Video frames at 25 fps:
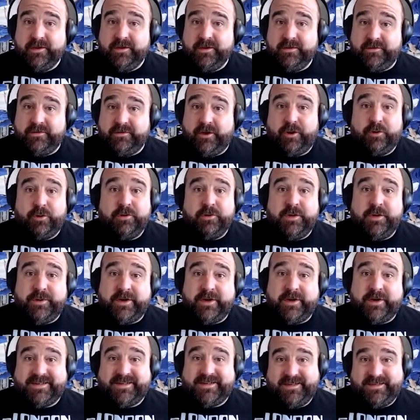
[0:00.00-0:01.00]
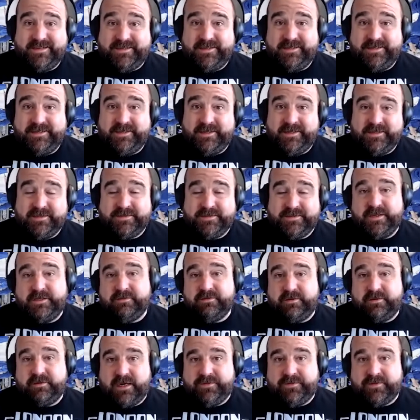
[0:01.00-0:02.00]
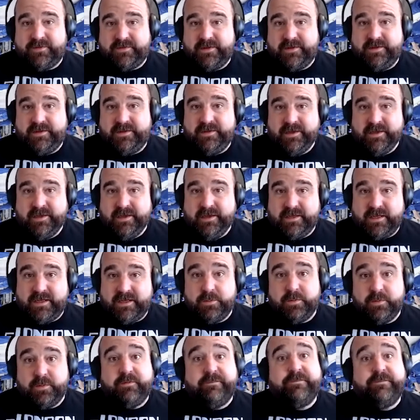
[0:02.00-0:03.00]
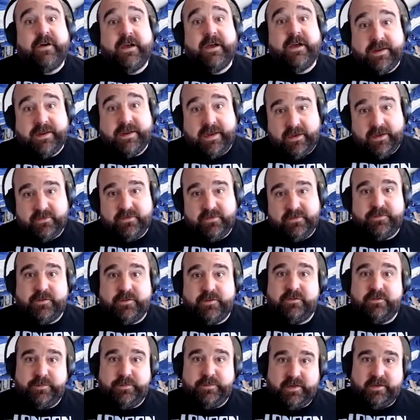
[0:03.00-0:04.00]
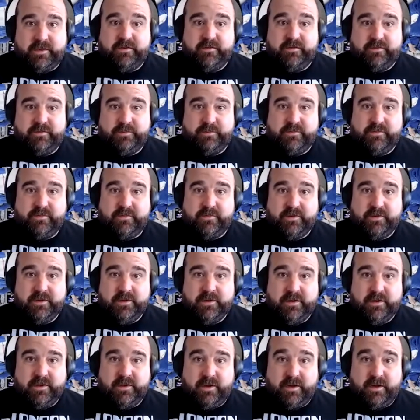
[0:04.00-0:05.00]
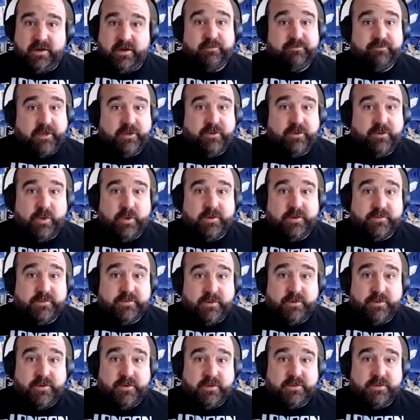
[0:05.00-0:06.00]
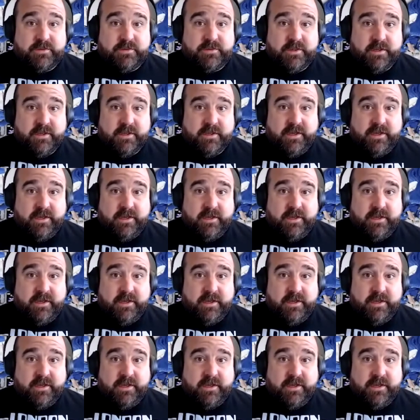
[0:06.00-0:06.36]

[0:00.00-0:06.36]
So only by testing in zero gravity can we find out if those mechanisms are the right ones or not,